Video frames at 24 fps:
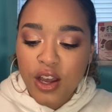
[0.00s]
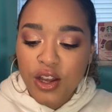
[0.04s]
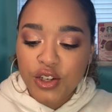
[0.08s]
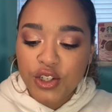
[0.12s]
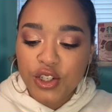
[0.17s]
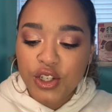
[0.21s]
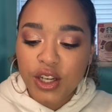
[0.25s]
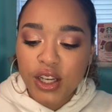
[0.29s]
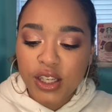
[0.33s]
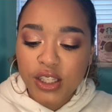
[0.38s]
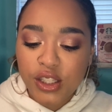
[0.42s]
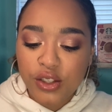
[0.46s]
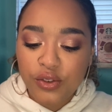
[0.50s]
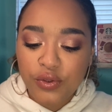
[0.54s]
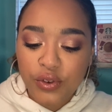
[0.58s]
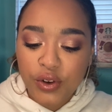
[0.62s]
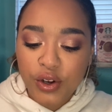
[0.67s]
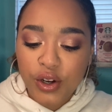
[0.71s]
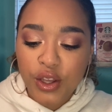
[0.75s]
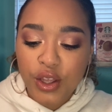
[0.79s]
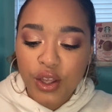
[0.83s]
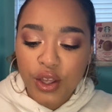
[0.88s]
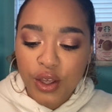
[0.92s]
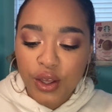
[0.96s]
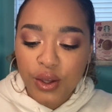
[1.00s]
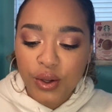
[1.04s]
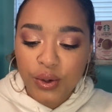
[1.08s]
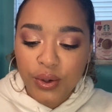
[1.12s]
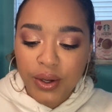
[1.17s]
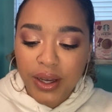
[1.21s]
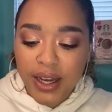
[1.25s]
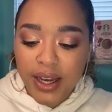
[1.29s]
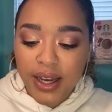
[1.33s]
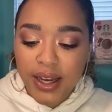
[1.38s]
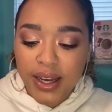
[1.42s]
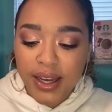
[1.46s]
Just for you
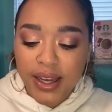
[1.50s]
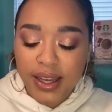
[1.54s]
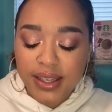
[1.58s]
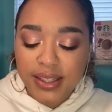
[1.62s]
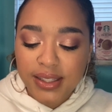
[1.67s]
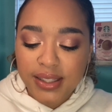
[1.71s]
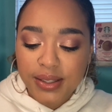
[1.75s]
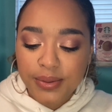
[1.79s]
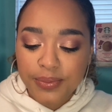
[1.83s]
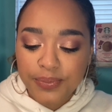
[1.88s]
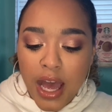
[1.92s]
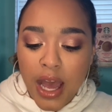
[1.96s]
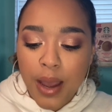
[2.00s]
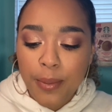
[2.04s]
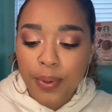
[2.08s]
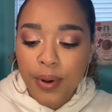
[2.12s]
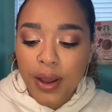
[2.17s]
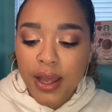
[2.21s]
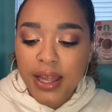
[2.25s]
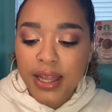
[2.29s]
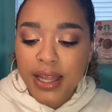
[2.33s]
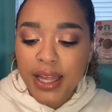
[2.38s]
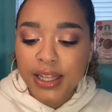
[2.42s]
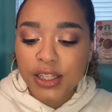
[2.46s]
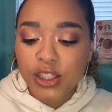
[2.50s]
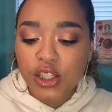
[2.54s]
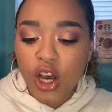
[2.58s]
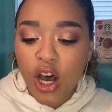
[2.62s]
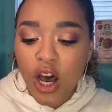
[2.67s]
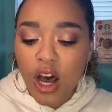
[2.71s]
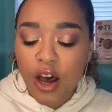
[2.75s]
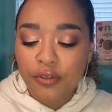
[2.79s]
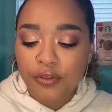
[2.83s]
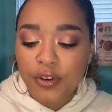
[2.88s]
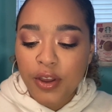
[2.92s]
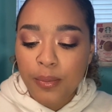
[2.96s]
guys. I probably like
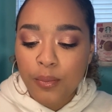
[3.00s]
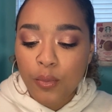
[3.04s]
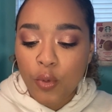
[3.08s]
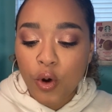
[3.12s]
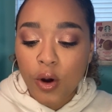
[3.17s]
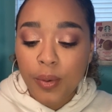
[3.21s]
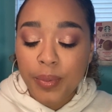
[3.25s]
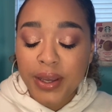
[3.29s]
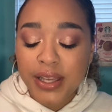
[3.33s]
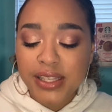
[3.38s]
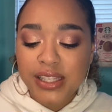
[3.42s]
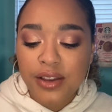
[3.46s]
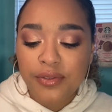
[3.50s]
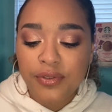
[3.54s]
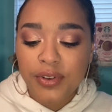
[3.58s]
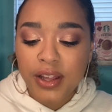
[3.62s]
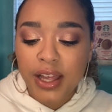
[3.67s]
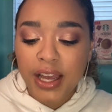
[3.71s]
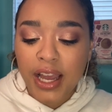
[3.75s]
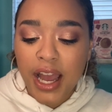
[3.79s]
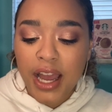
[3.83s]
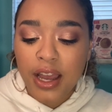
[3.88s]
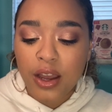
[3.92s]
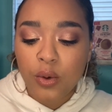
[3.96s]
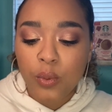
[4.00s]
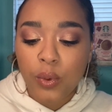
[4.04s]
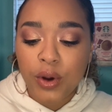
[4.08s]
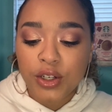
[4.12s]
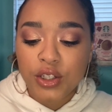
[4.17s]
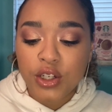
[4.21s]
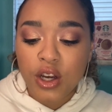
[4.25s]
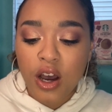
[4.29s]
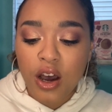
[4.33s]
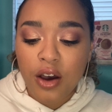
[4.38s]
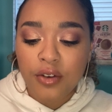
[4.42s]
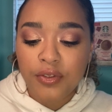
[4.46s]
toffee more because I feel like I could wear
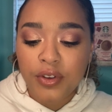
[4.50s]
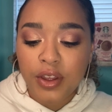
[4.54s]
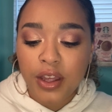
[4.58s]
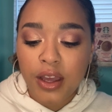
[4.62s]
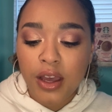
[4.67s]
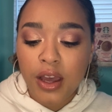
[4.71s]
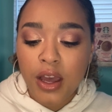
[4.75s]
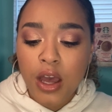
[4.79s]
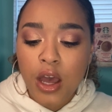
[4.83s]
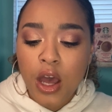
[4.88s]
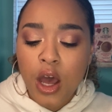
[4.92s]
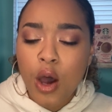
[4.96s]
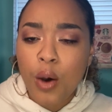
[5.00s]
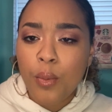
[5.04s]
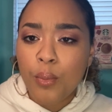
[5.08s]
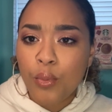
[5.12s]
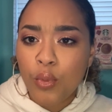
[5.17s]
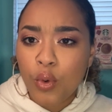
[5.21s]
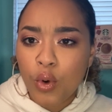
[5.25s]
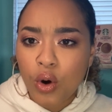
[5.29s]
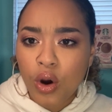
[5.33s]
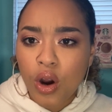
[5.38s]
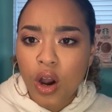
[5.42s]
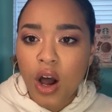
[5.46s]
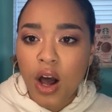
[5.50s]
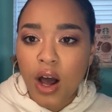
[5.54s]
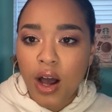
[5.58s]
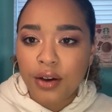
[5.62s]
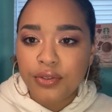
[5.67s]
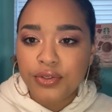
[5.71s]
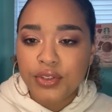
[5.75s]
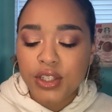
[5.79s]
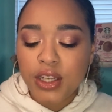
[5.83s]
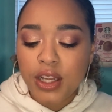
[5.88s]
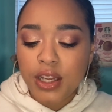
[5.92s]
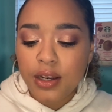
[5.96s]
toffee more
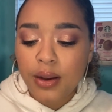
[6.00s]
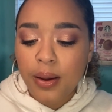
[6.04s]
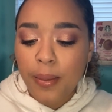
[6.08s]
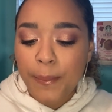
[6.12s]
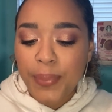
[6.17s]
often.